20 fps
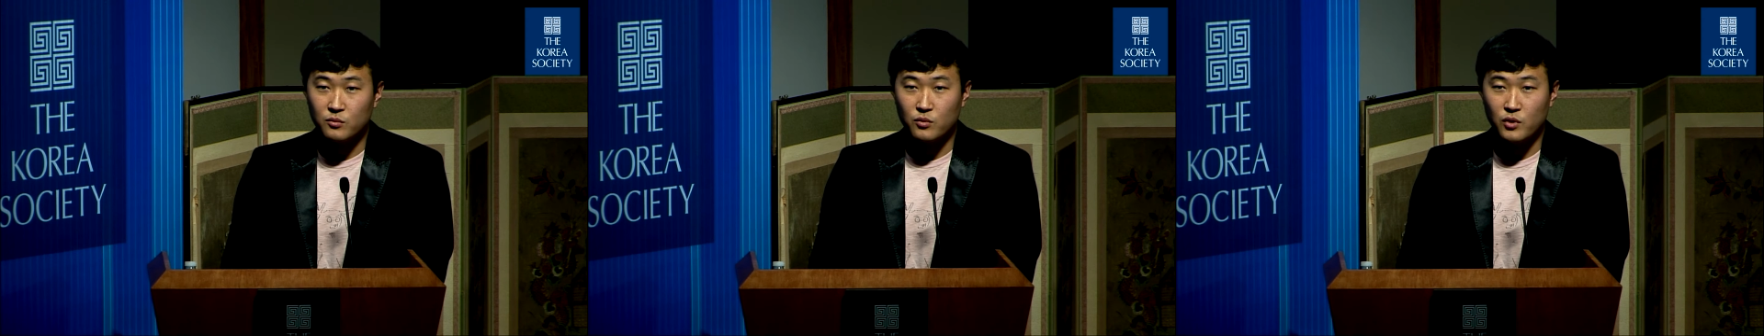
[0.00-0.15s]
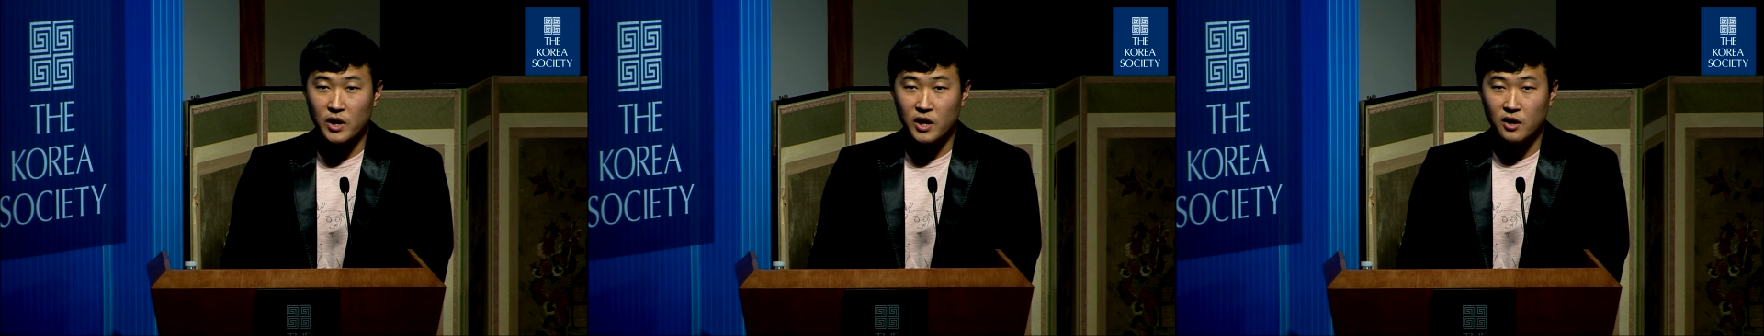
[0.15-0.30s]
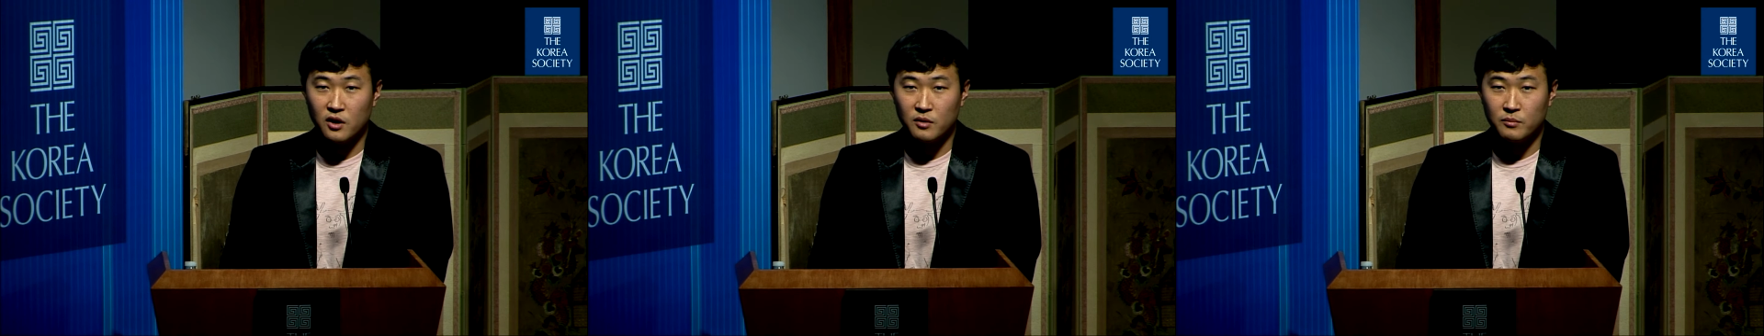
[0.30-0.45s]

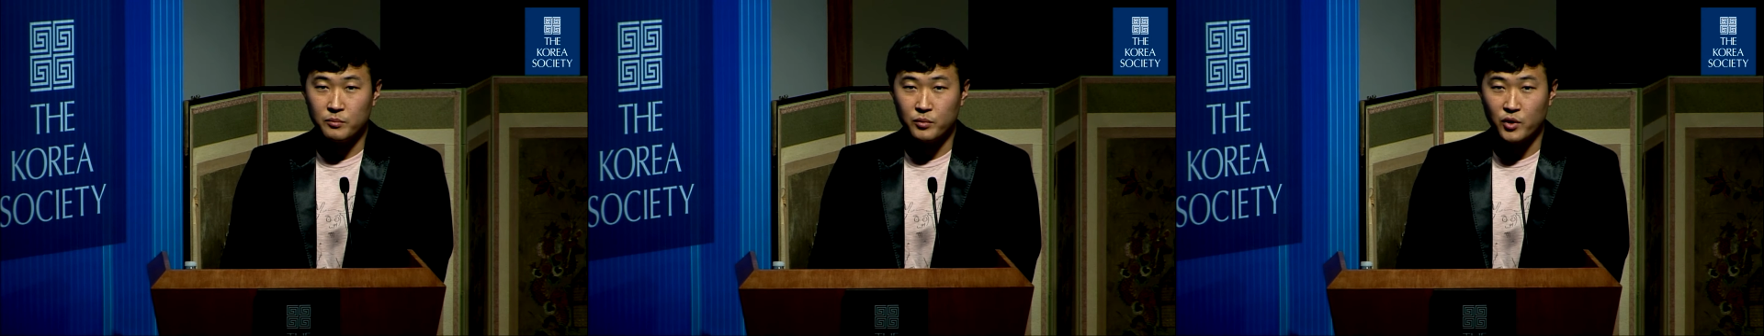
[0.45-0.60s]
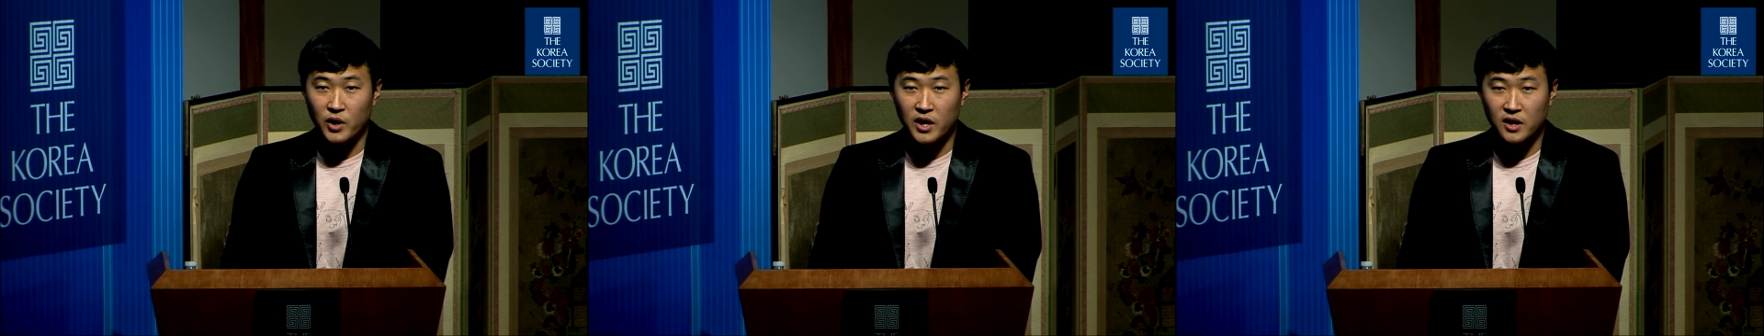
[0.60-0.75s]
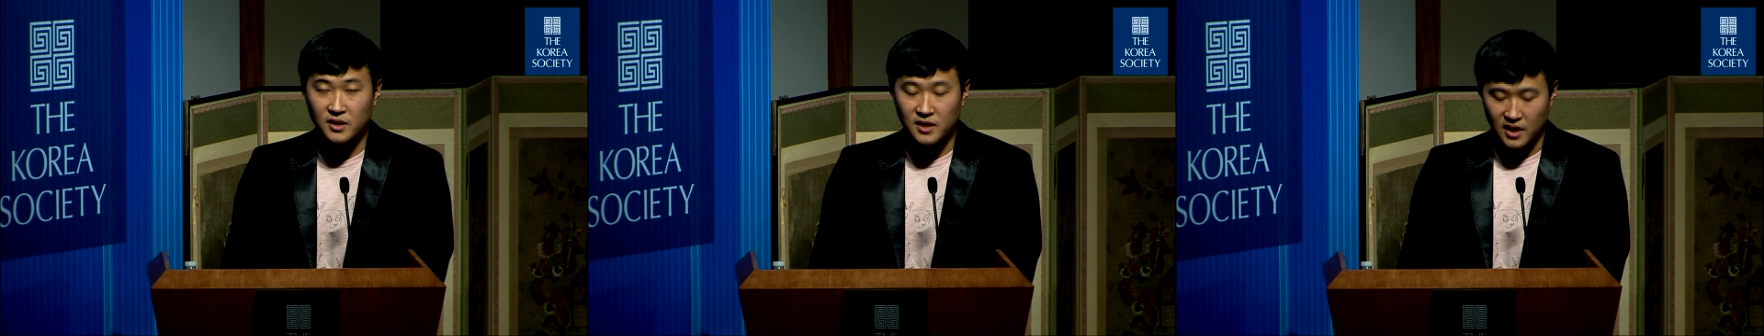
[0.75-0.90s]
rare
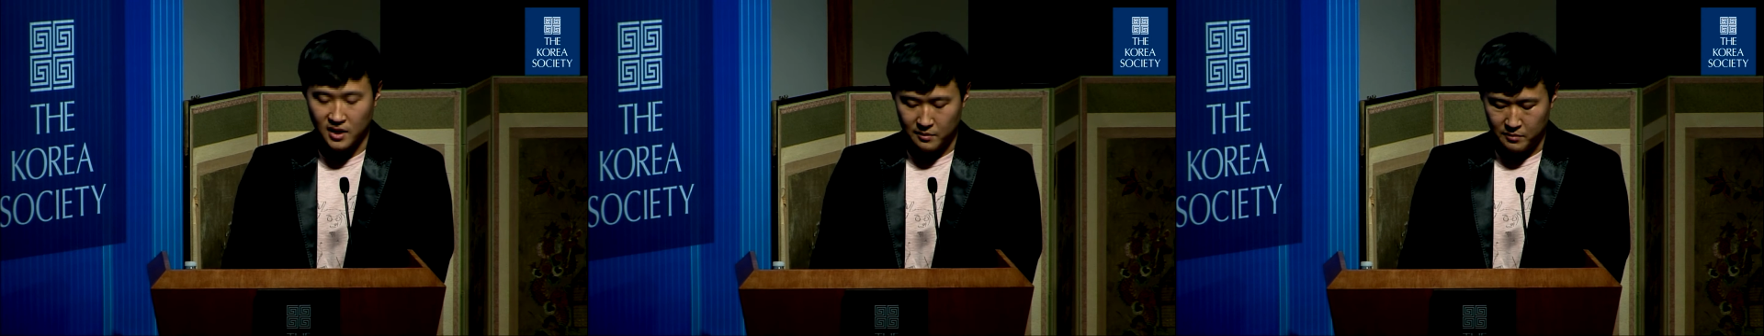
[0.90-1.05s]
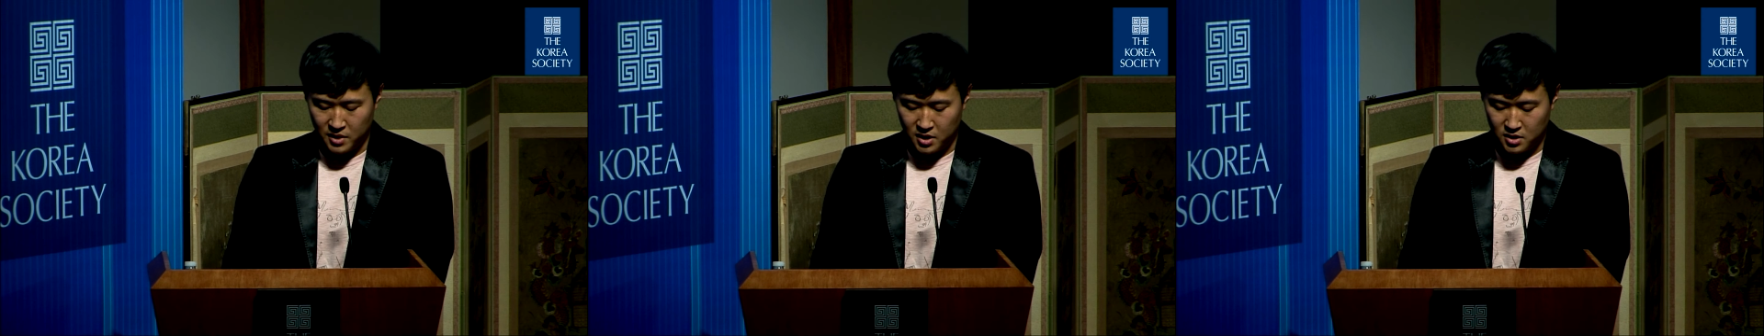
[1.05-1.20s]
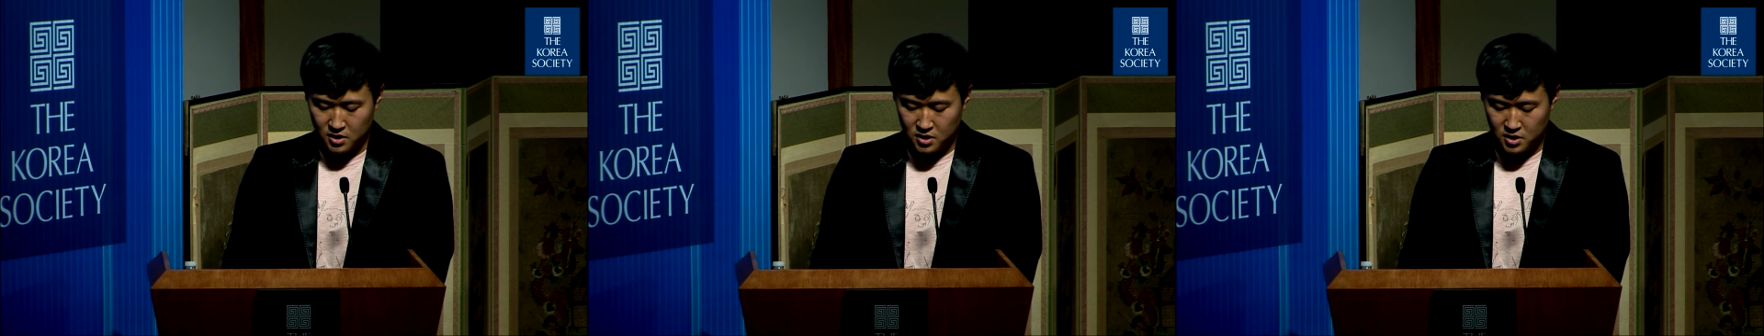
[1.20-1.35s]
brain
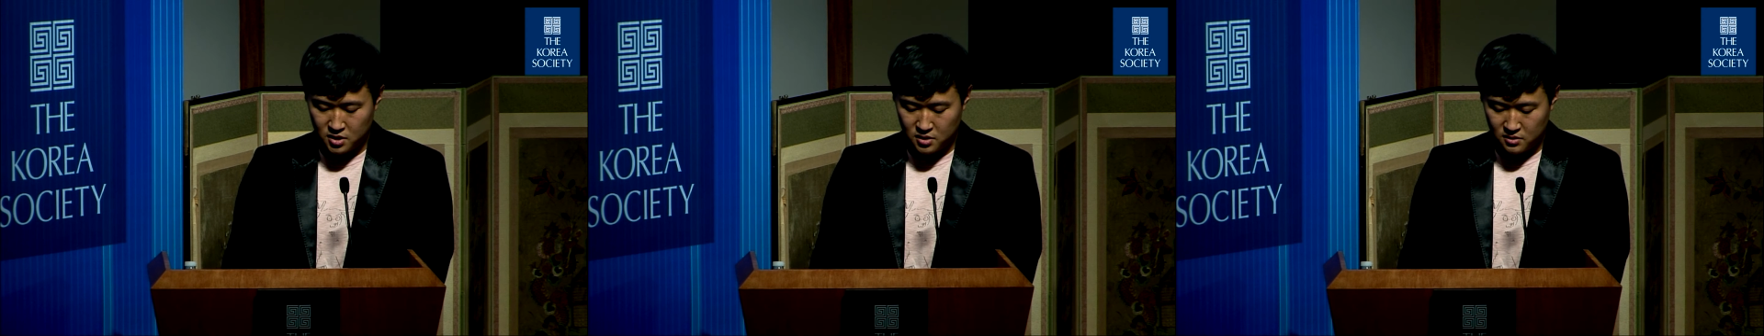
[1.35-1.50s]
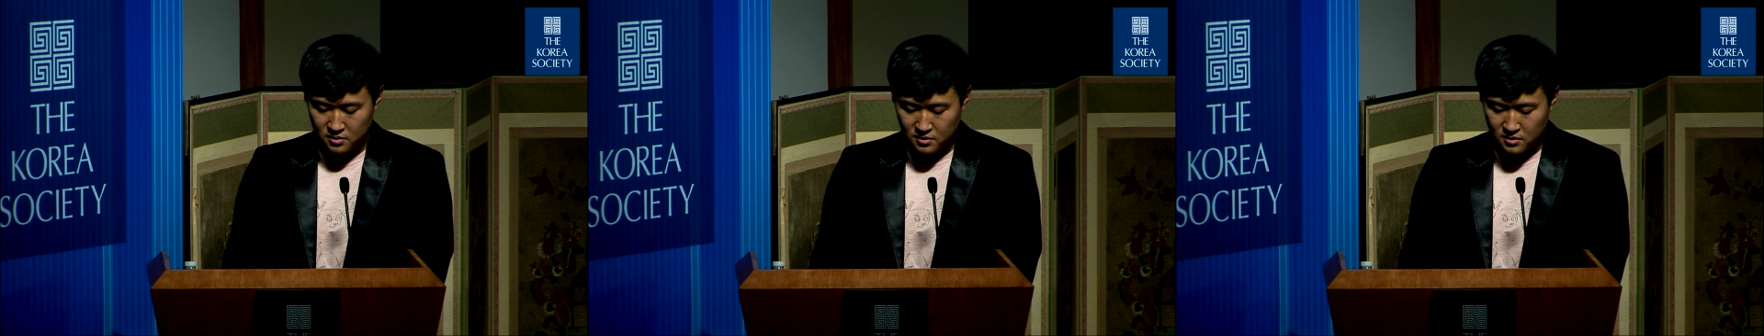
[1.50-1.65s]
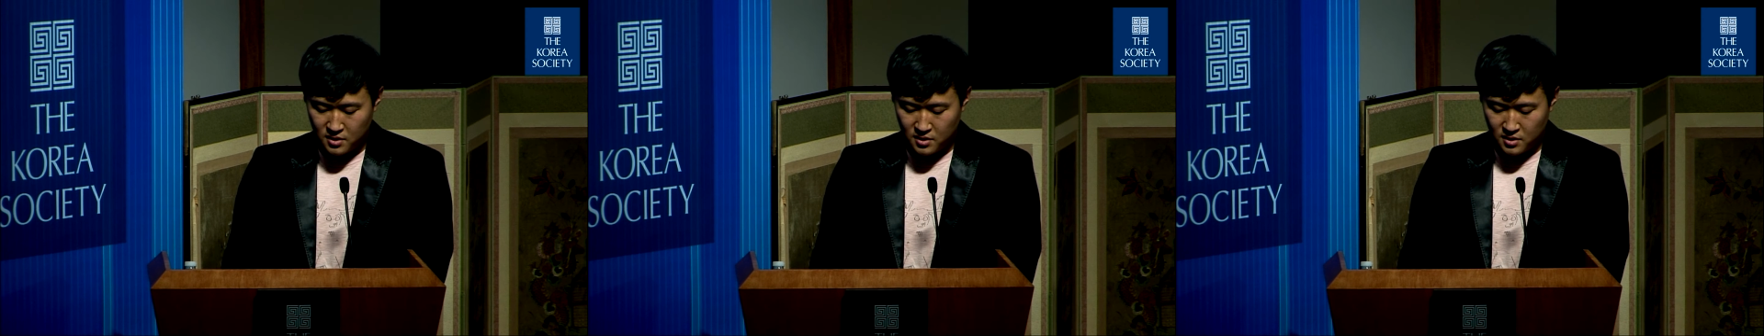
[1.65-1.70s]
damage.